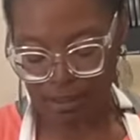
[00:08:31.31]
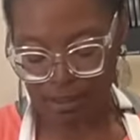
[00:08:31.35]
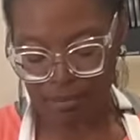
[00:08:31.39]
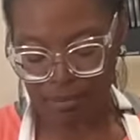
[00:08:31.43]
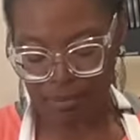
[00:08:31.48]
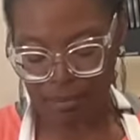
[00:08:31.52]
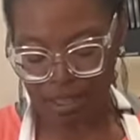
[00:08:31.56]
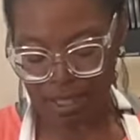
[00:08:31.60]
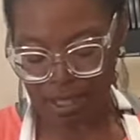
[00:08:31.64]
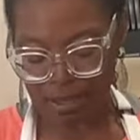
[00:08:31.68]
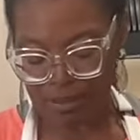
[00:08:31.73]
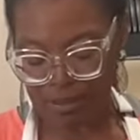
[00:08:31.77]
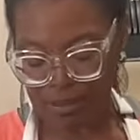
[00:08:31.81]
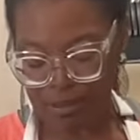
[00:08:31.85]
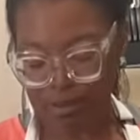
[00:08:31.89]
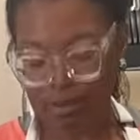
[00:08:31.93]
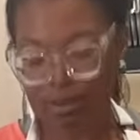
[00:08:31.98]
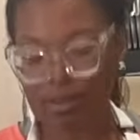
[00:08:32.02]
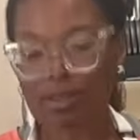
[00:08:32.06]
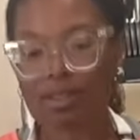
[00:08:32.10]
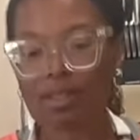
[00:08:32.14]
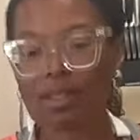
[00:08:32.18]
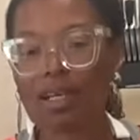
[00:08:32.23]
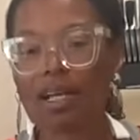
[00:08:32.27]

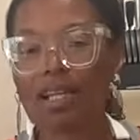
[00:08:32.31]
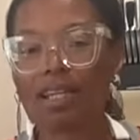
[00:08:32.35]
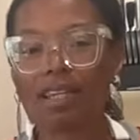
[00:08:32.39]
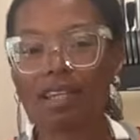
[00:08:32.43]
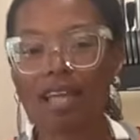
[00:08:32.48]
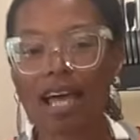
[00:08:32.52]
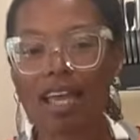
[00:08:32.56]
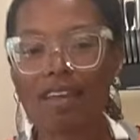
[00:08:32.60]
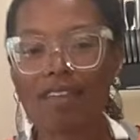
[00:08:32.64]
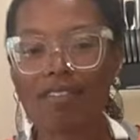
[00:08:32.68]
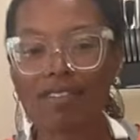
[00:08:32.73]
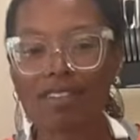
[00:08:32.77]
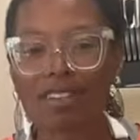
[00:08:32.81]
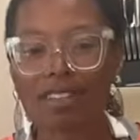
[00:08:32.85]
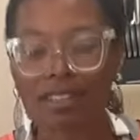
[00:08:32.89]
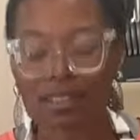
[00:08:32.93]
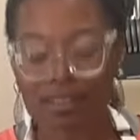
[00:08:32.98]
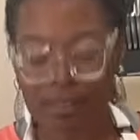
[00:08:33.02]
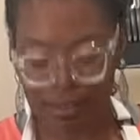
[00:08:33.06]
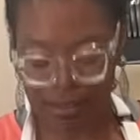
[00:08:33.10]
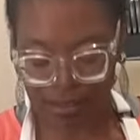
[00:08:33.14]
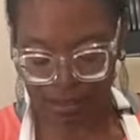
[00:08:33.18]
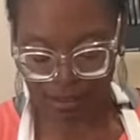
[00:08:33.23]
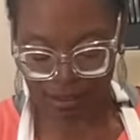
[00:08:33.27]
sometimes life
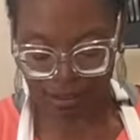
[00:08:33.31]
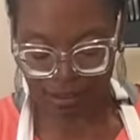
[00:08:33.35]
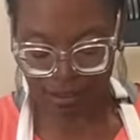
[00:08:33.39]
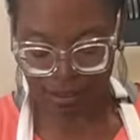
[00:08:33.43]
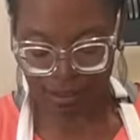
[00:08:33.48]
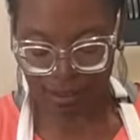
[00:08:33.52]
gets